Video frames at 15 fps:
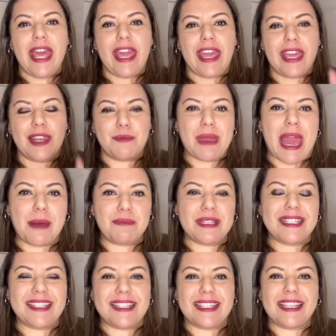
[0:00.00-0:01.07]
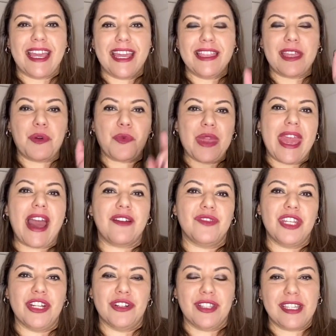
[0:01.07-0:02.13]
and I'm happy to say that we have
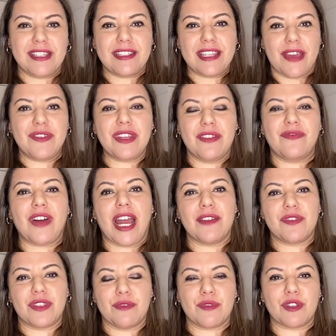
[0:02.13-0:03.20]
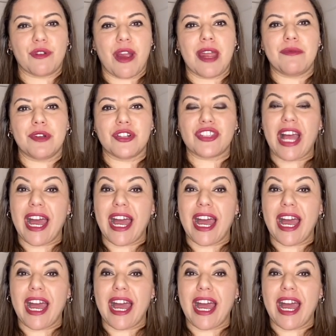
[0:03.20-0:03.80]
nearly 75 subscribers.